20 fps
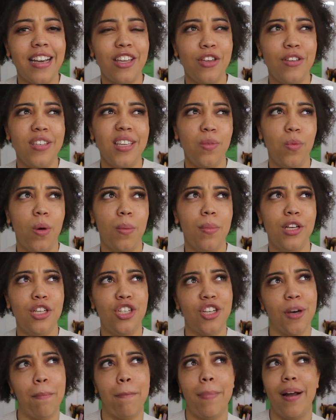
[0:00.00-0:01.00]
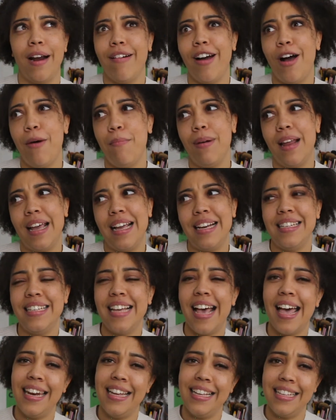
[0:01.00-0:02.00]
you see women jumping around playing
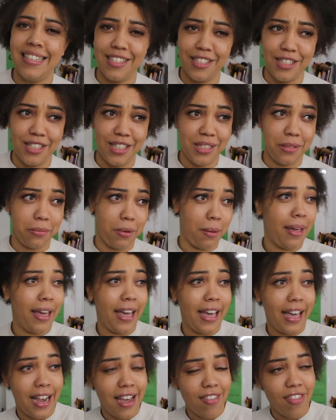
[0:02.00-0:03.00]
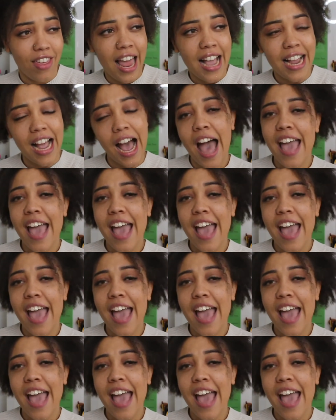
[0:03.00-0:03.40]
tennis and swimming and they're like,